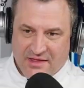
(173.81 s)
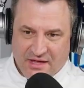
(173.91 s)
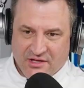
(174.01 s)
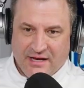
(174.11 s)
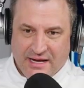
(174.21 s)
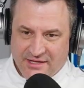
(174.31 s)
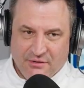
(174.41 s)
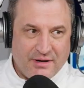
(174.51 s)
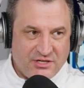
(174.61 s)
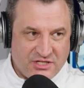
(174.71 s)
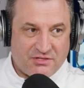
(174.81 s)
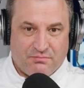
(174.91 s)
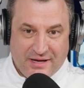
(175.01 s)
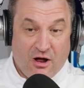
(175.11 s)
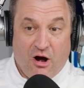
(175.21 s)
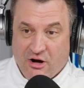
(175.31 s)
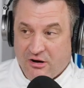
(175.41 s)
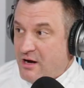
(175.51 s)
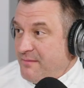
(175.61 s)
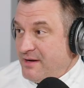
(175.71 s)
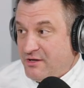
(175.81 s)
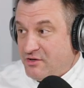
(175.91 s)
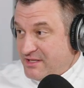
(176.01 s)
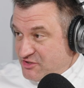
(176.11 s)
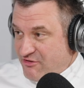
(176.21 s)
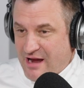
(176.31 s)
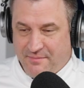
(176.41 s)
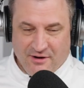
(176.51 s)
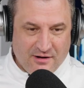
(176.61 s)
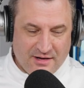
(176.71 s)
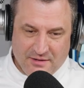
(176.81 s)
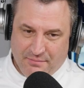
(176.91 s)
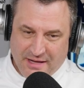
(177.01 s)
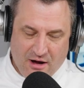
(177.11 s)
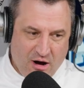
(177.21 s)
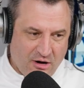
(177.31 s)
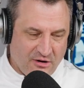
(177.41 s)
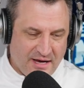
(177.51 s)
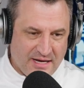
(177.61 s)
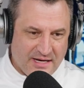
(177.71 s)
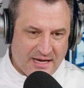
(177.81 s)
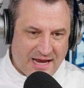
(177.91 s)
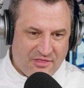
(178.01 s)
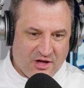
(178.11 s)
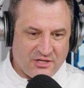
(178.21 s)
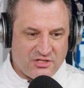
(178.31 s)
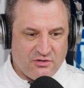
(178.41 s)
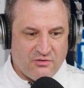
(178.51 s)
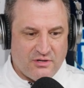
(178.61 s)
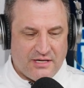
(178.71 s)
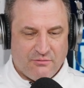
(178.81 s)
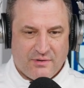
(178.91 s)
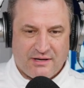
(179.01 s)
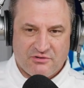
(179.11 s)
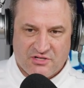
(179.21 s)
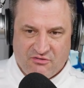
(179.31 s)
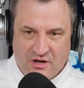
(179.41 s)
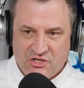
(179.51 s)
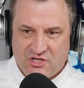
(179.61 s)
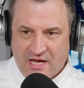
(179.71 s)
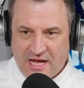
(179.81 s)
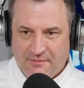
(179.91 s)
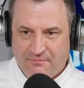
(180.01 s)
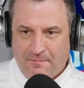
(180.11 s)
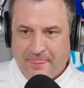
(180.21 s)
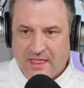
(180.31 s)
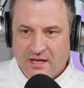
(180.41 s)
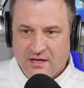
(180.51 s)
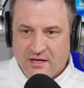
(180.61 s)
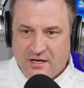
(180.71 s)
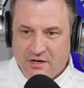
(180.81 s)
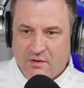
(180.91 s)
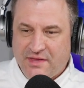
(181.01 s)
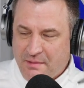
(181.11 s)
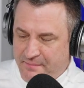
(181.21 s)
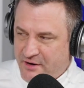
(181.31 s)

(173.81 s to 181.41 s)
I thought Anthony Wayne just played harder. I mean, you said scrappier, you know, play harder, and I thought, too, and when it was crunch time, you know, one thing about